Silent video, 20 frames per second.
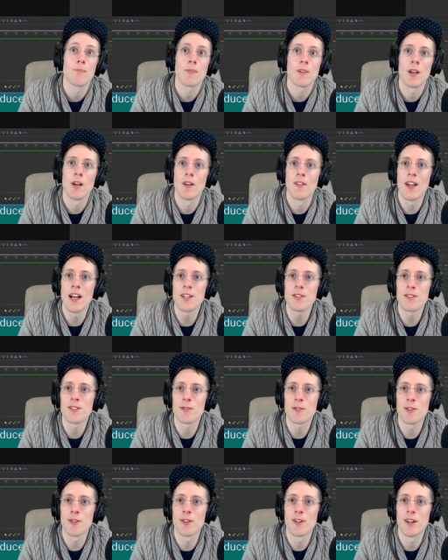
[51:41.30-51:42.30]
Oh, that's what's
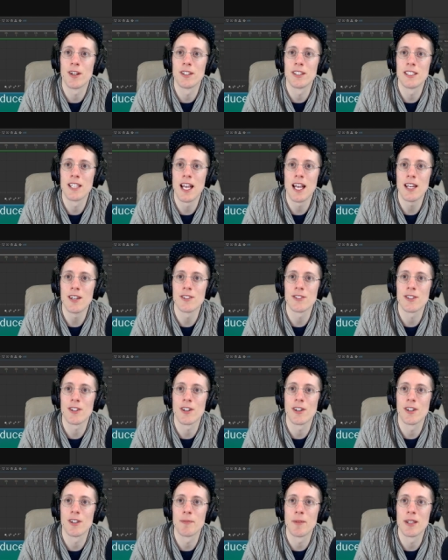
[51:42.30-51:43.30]
going on. These handles are
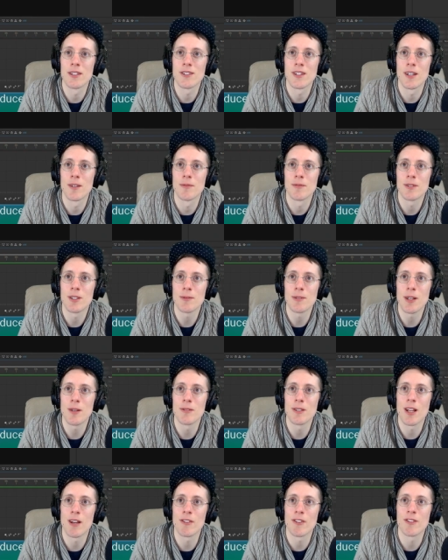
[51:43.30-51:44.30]
all messed up. Sometimes
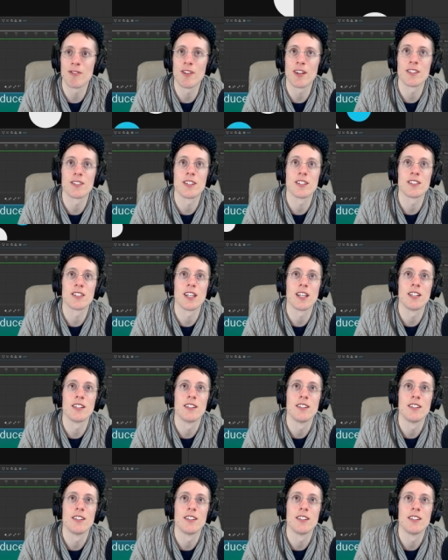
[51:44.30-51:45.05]
After Effects does that.